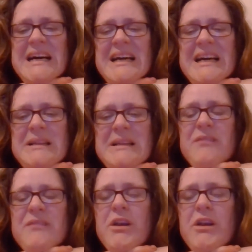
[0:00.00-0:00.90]
I've got a lot
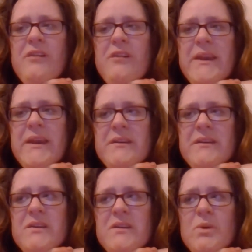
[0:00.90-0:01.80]
of editing to do
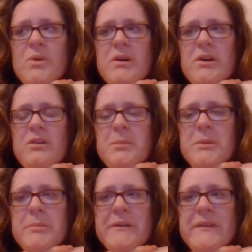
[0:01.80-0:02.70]
and I can't be bothered to